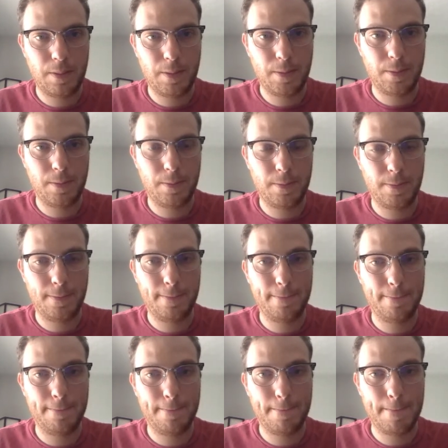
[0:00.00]

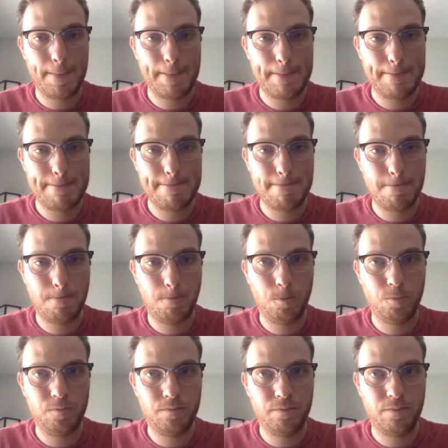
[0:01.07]

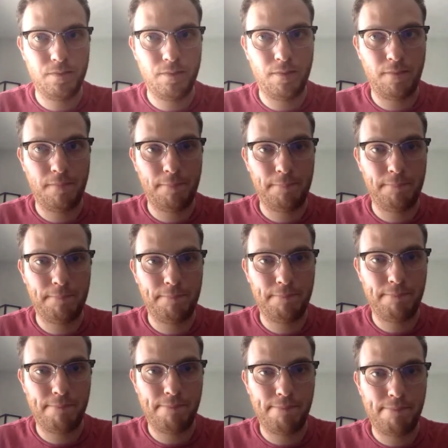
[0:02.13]

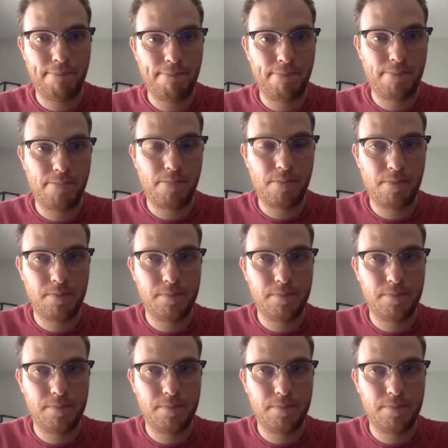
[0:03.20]
No words are spoken by the person on screen.